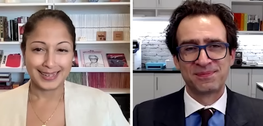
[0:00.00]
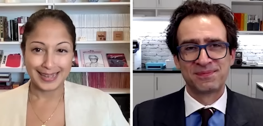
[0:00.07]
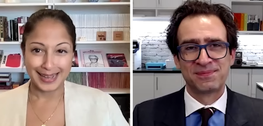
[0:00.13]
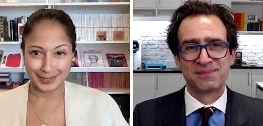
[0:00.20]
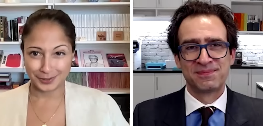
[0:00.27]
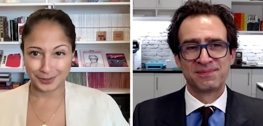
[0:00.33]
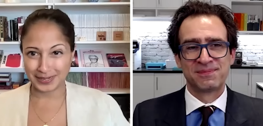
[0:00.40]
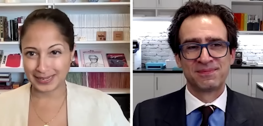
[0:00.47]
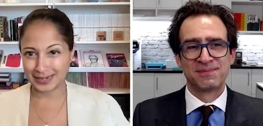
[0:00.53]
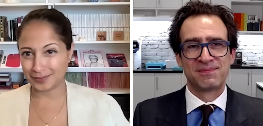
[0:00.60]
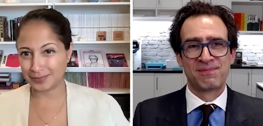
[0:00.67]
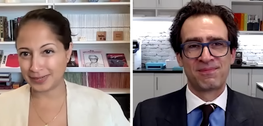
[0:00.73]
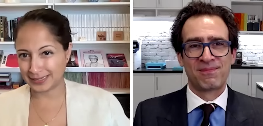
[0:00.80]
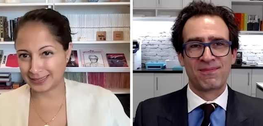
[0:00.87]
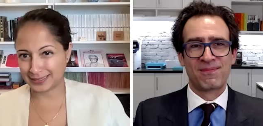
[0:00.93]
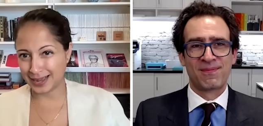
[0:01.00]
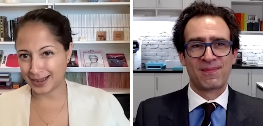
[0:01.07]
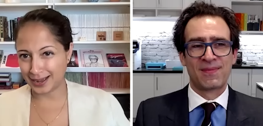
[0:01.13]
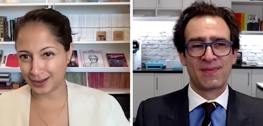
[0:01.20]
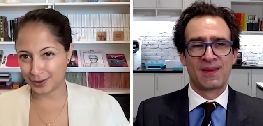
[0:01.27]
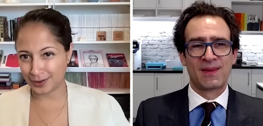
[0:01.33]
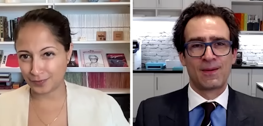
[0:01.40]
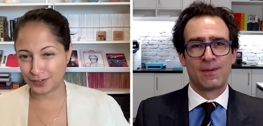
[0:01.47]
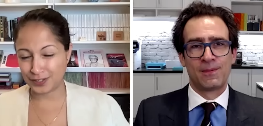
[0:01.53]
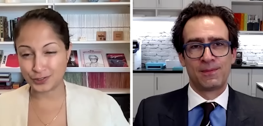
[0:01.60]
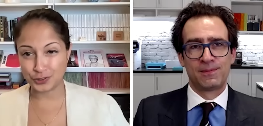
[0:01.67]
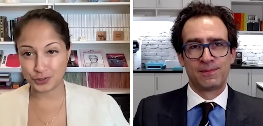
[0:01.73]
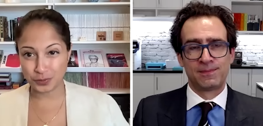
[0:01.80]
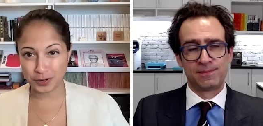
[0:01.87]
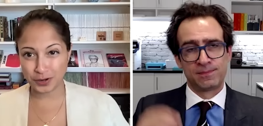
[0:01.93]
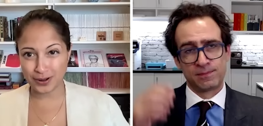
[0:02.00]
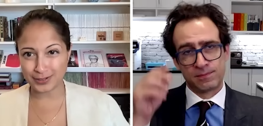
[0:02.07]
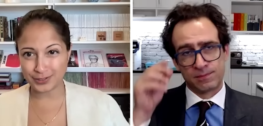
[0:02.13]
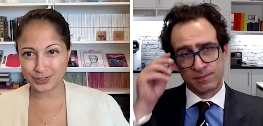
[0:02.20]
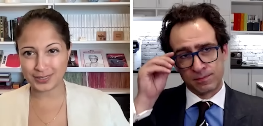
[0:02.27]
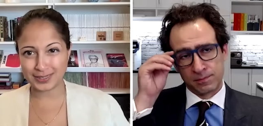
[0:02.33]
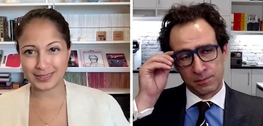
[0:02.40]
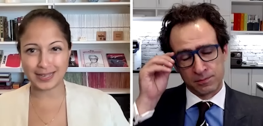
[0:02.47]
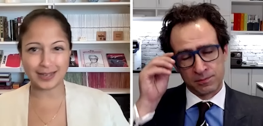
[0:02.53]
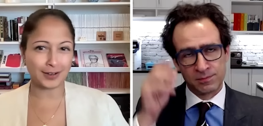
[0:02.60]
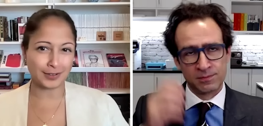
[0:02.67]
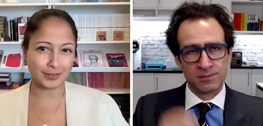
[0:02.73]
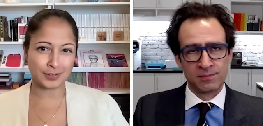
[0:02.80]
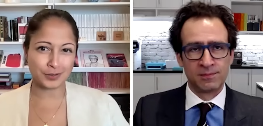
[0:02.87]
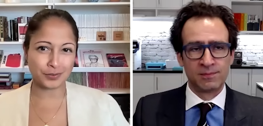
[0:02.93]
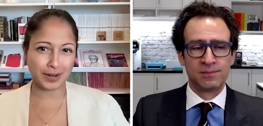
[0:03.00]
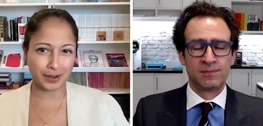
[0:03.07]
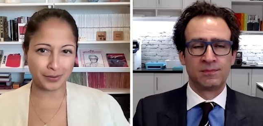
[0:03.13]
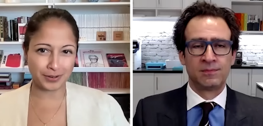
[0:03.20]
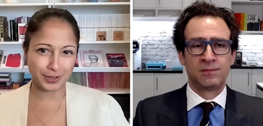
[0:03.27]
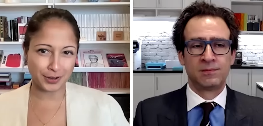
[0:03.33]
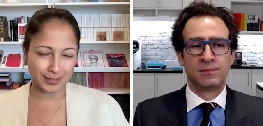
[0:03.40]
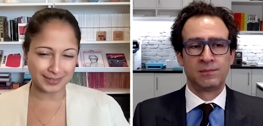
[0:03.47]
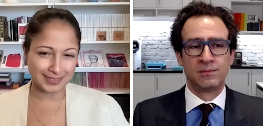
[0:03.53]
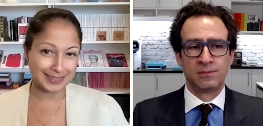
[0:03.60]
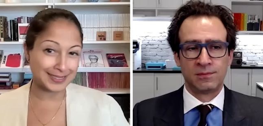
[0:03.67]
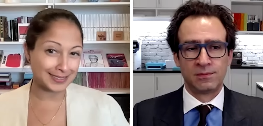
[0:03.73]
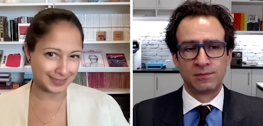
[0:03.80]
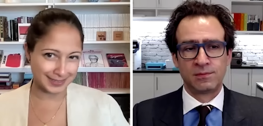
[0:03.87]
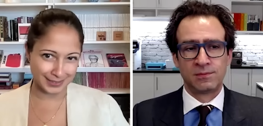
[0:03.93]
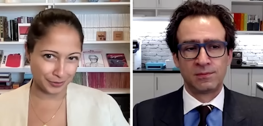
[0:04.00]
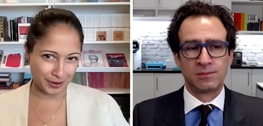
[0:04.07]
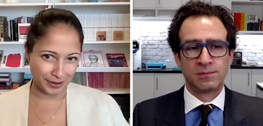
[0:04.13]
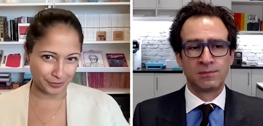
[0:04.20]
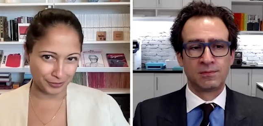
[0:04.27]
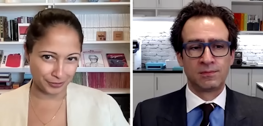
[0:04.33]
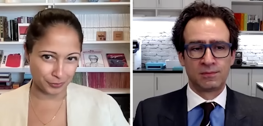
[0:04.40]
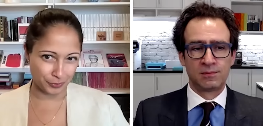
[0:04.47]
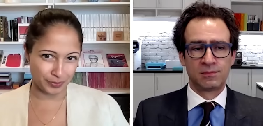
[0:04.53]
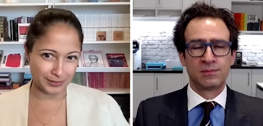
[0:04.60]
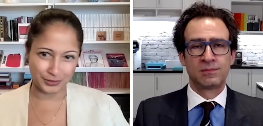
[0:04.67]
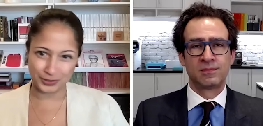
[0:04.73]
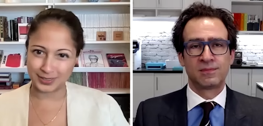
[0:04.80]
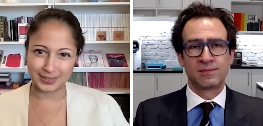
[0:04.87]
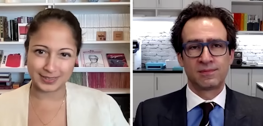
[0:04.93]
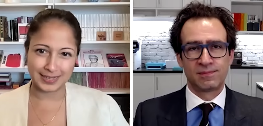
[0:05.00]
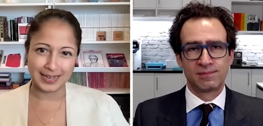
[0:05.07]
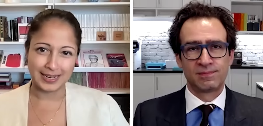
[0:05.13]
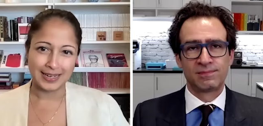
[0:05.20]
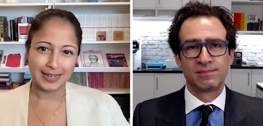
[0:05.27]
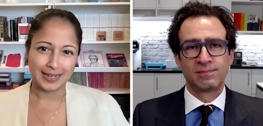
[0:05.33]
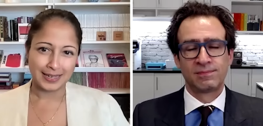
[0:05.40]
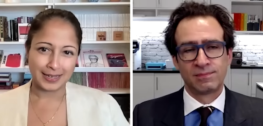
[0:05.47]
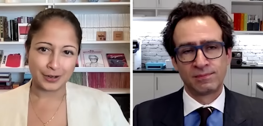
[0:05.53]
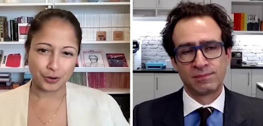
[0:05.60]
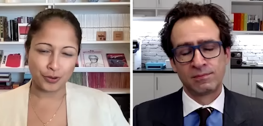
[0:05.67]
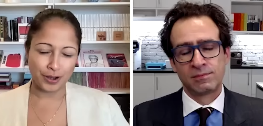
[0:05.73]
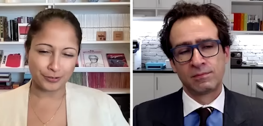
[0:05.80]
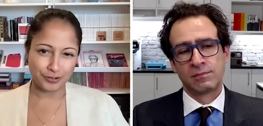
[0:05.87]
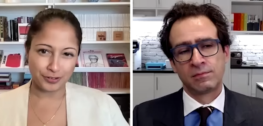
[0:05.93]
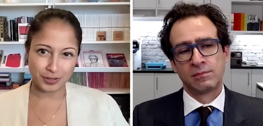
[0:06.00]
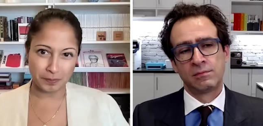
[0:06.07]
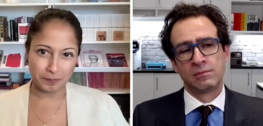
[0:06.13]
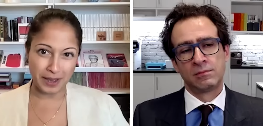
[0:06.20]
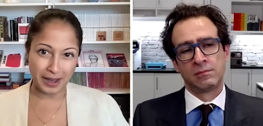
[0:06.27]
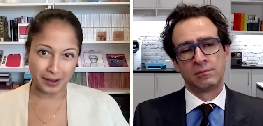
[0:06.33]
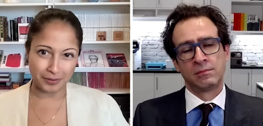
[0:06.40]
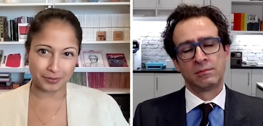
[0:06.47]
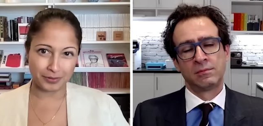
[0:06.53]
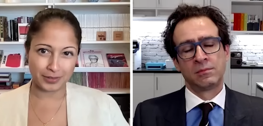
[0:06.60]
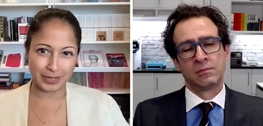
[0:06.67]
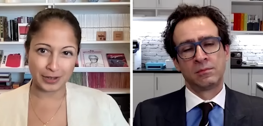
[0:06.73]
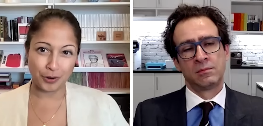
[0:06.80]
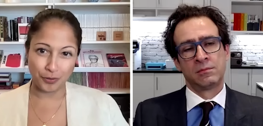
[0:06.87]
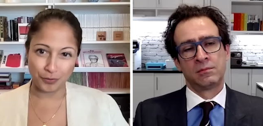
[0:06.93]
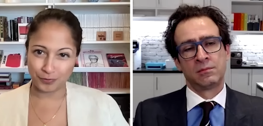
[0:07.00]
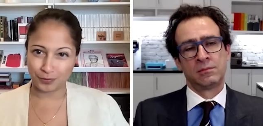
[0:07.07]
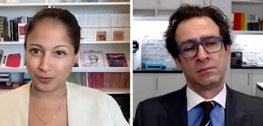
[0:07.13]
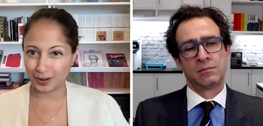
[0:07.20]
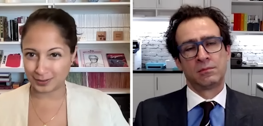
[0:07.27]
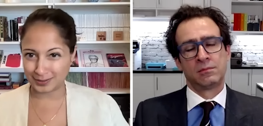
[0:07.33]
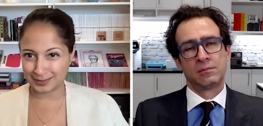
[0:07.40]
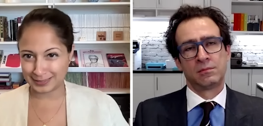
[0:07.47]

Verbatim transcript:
Speaker 1: Yes, we get a mix of consumer questions and also what I would call citizen questions, which is, you know, questions about the overall